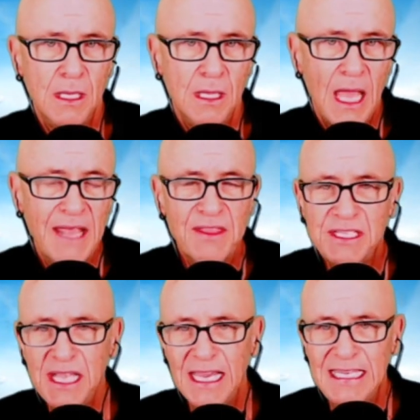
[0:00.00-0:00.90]
And this
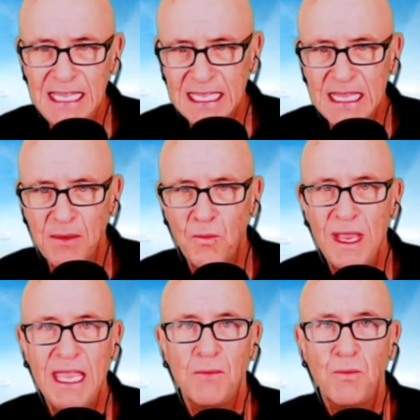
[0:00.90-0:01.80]
idea that
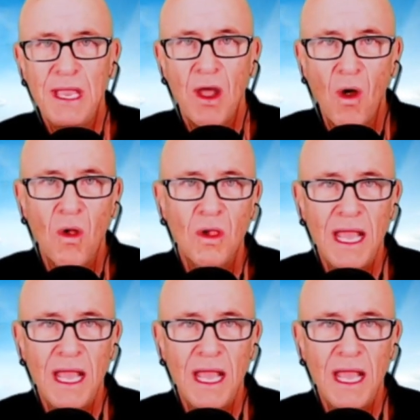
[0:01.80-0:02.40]
we all